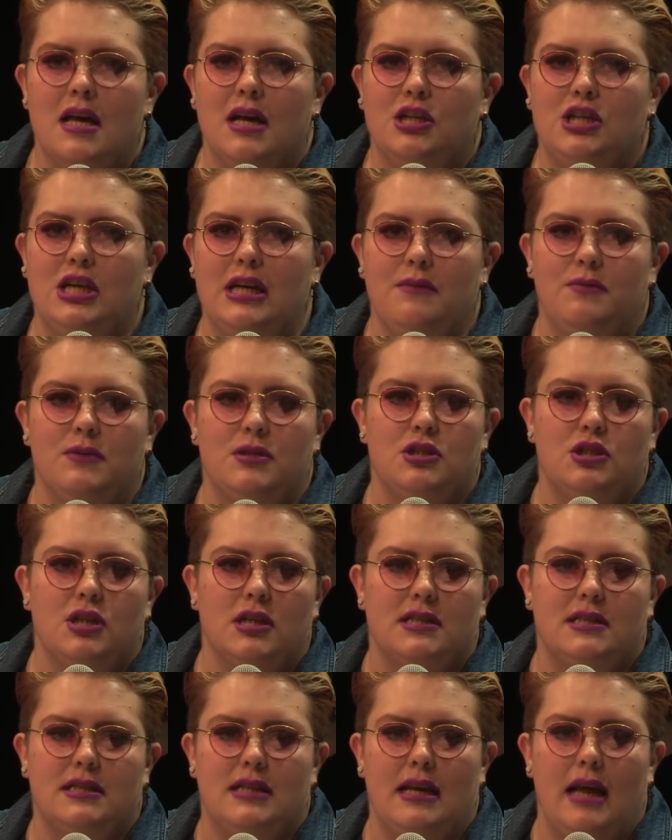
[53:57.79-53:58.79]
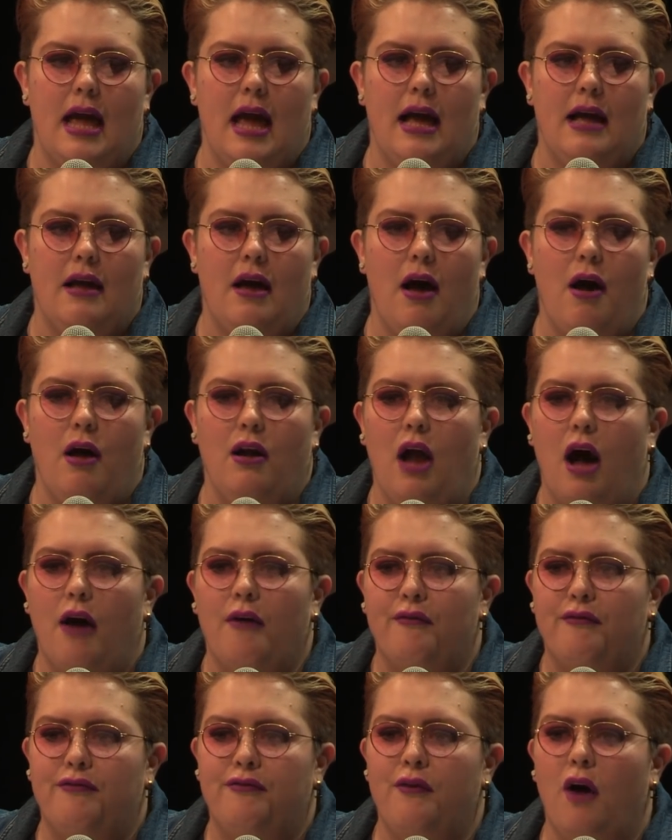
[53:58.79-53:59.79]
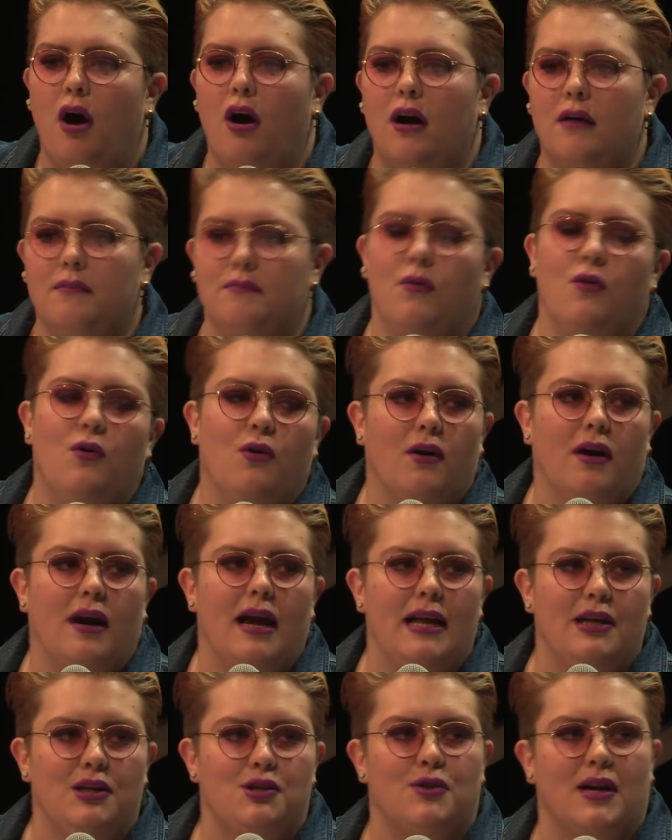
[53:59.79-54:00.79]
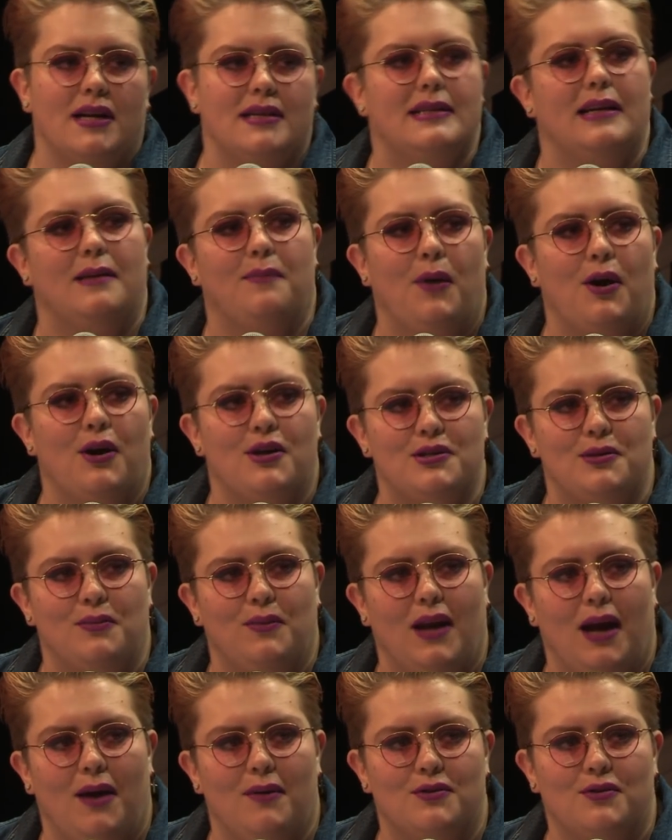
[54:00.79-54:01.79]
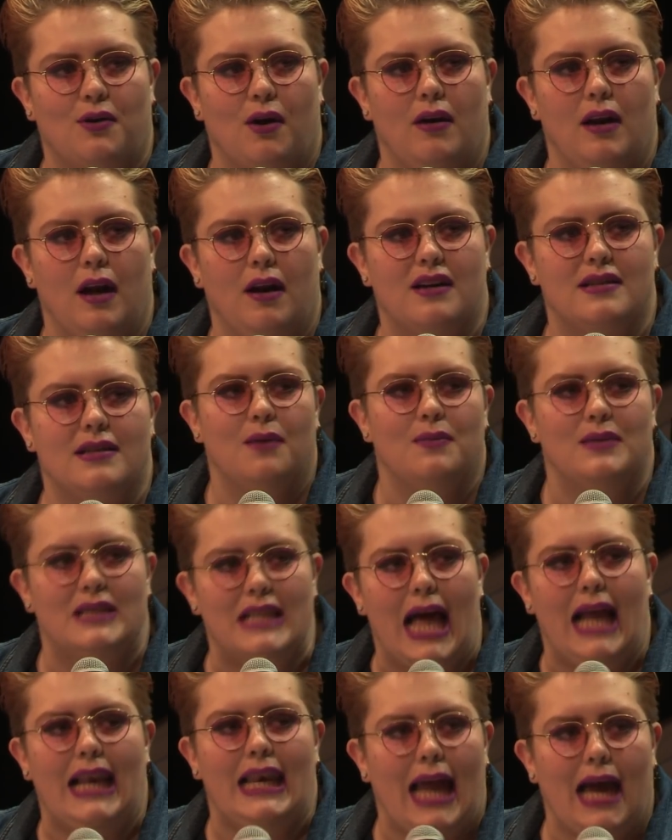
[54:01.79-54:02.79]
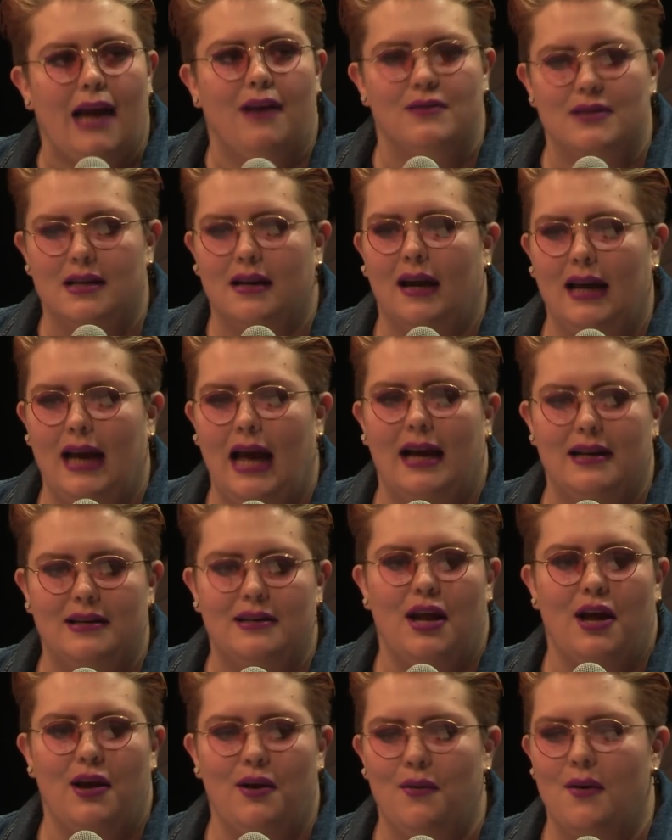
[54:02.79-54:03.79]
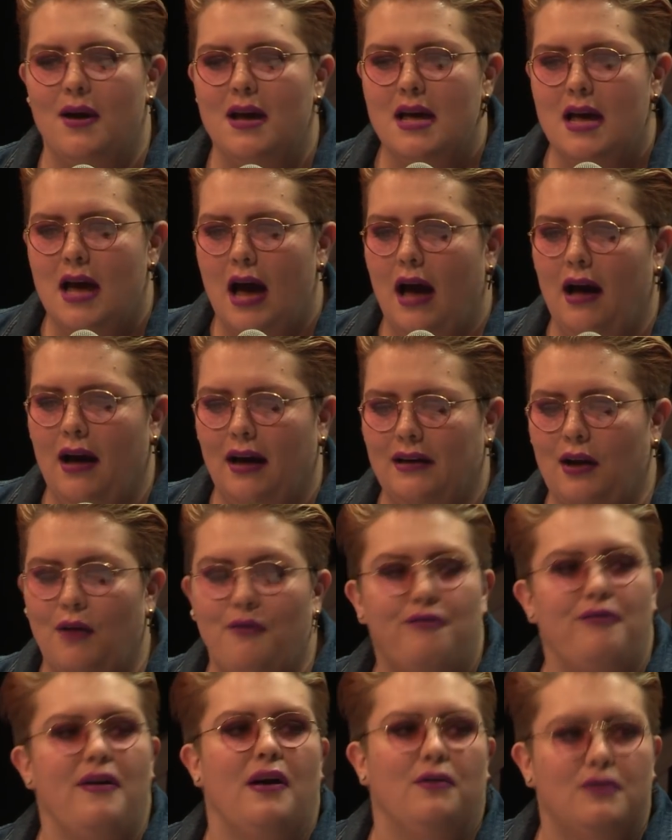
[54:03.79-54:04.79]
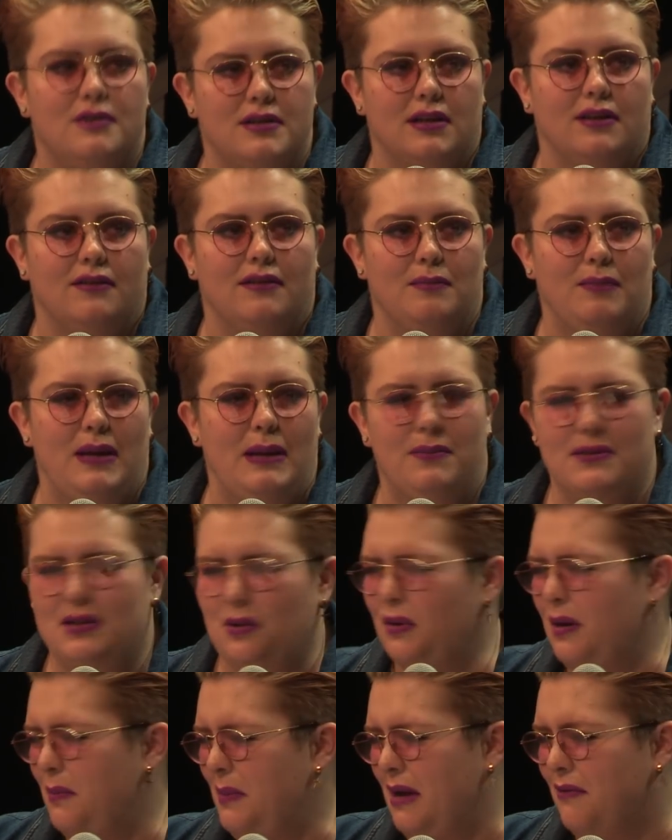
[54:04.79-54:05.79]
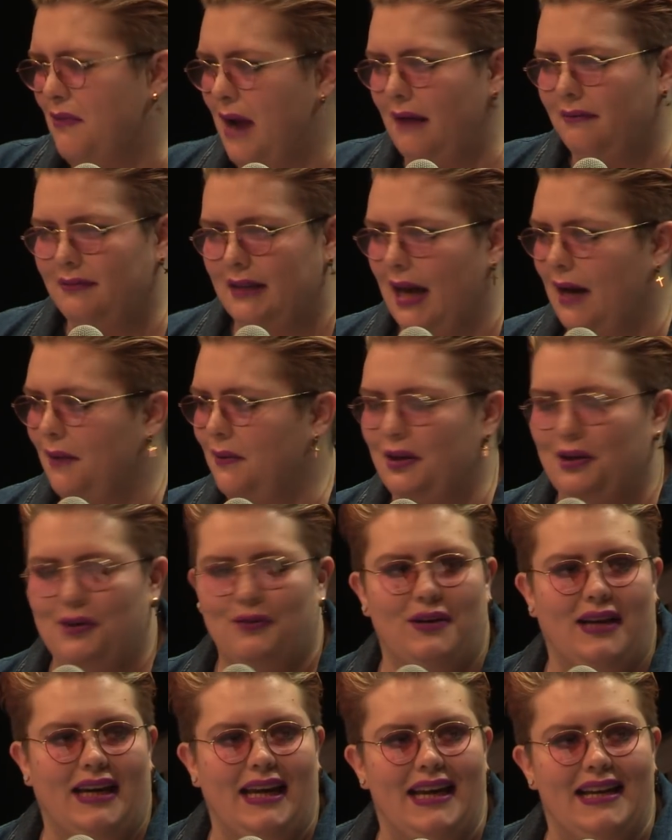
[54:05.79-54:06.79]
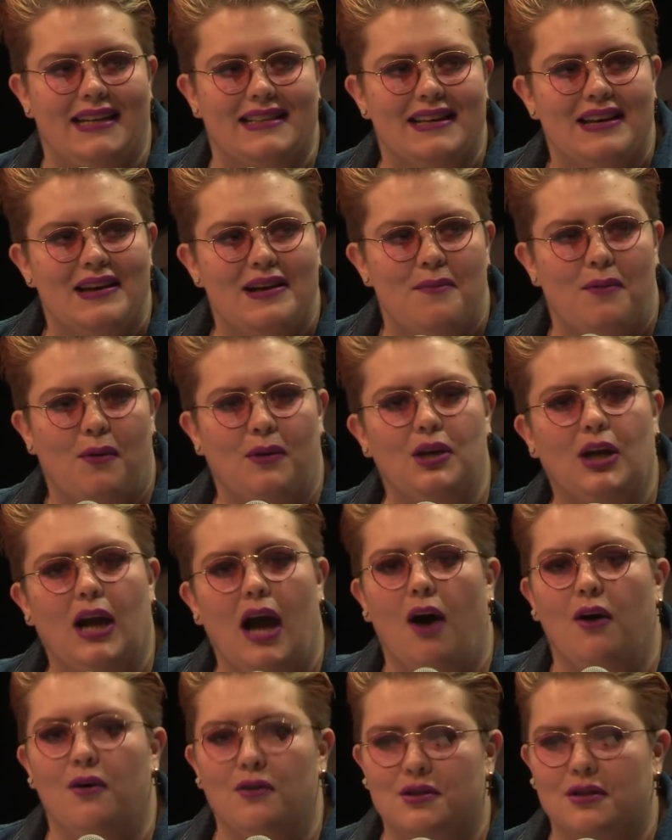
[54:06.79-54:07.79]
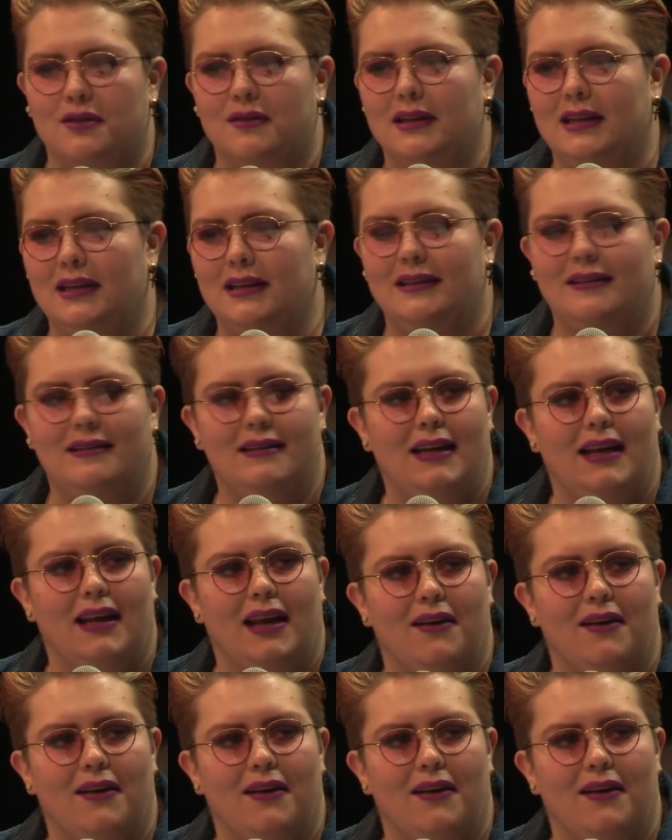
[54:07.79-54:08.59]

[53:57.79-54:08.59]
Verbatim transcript: she was just a, a, a far more interesting person when I was growing up I was like loud and I had no I had no filter and people don't want to be around that when you're a kid but when you get older and hmm. you